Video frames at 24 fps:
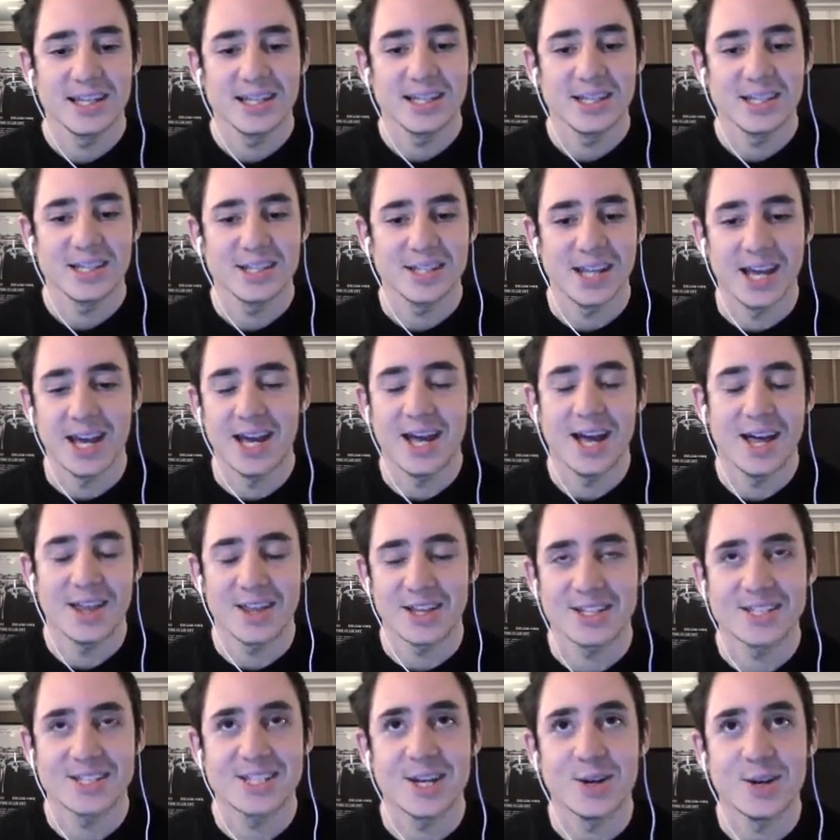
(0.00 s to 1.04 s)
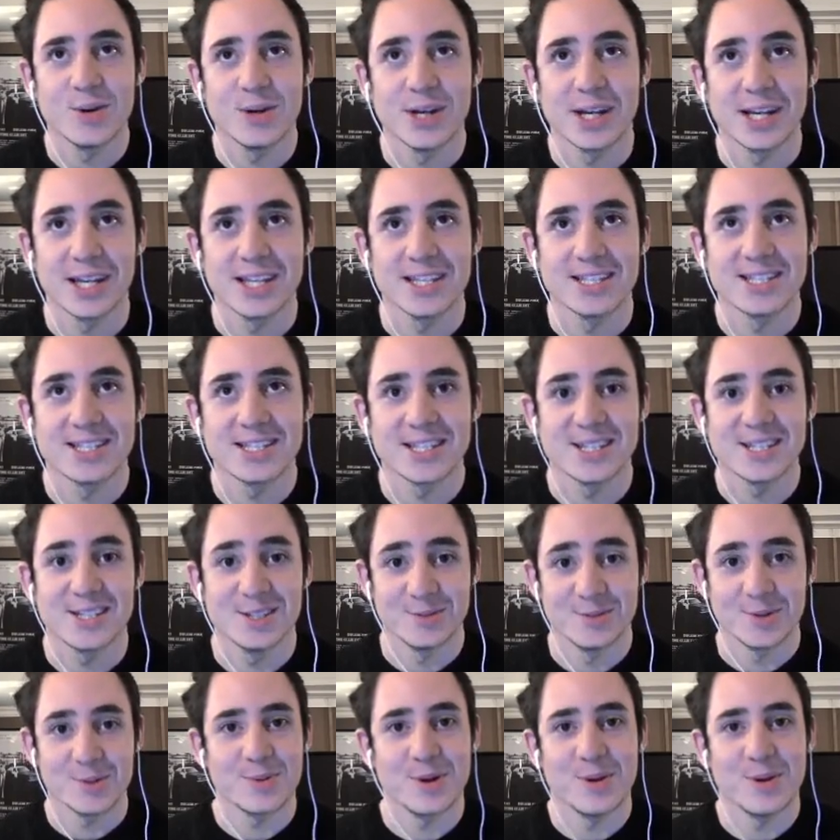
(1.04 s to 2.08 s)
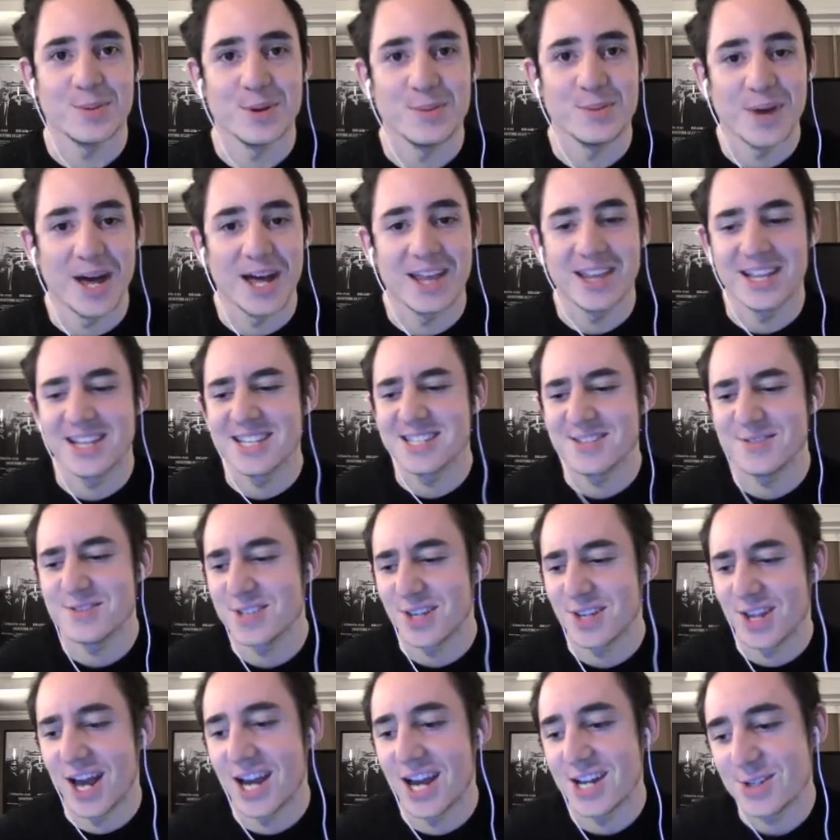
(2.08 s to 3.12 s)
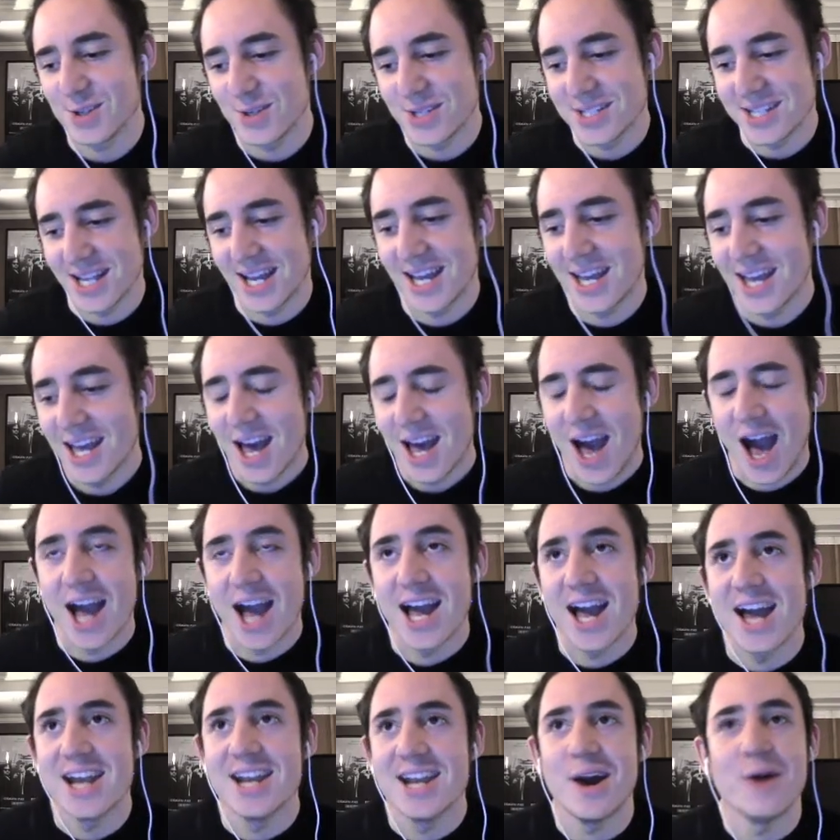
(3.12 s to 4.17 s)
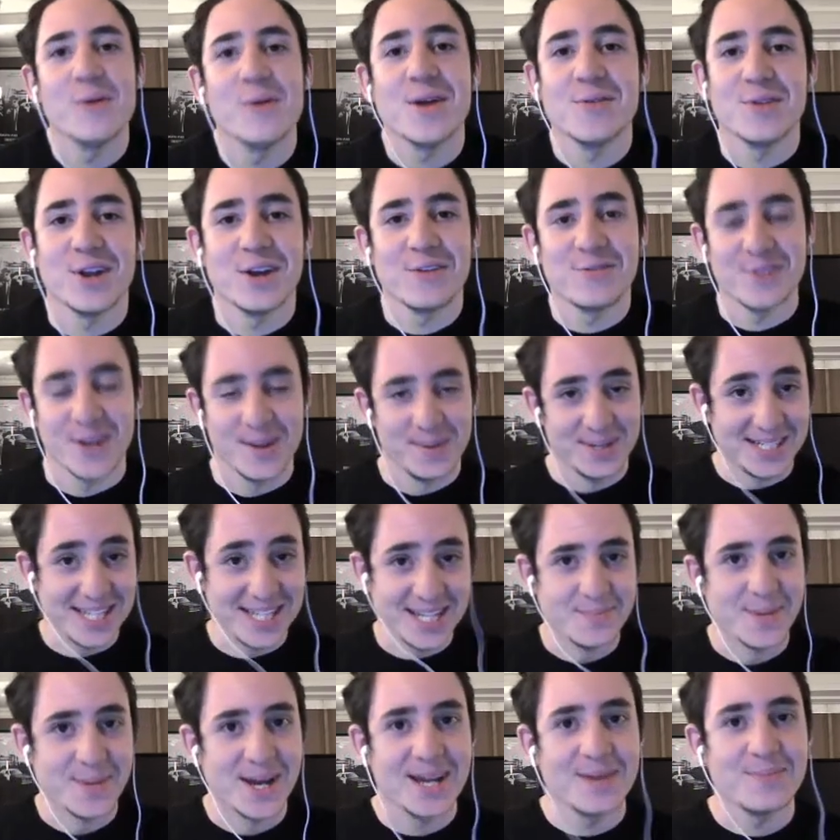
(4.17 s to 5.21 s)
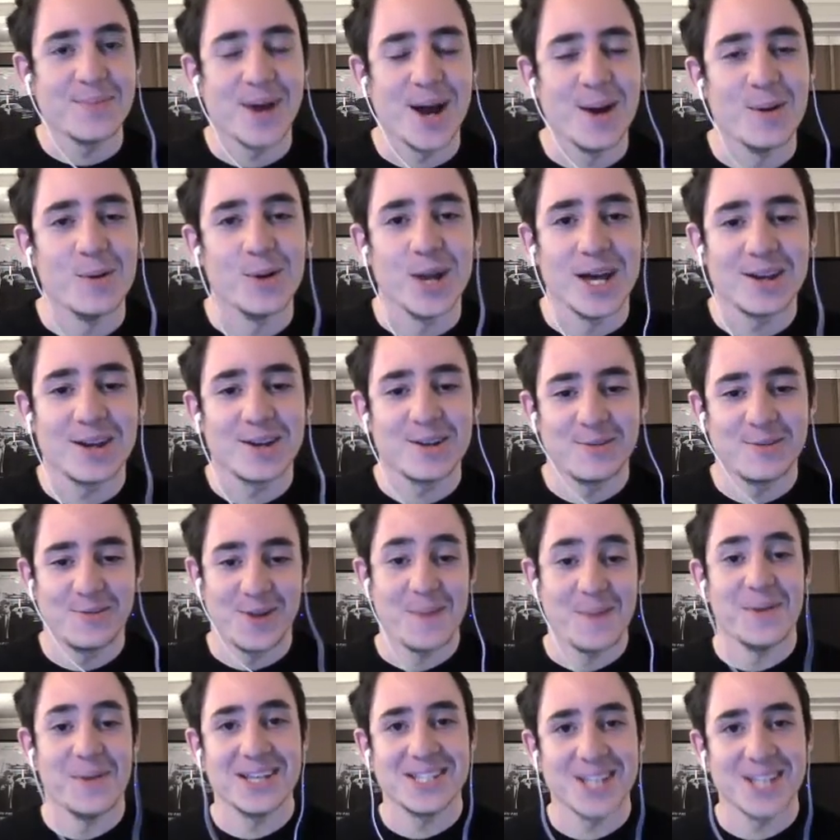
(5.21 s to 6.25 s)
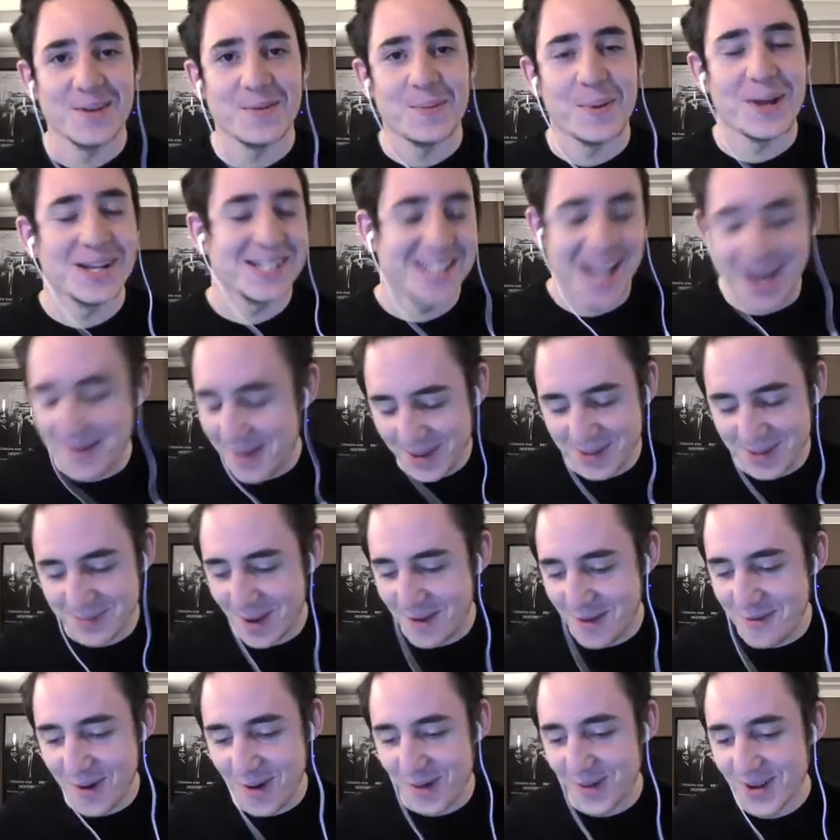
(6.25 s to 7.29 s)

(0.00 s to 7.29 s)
yeah, I think tilting is a big problem. I think it seems like I do is like I'll never like flame a teammate, but I will like flame myself. Like, damn, that was my fault.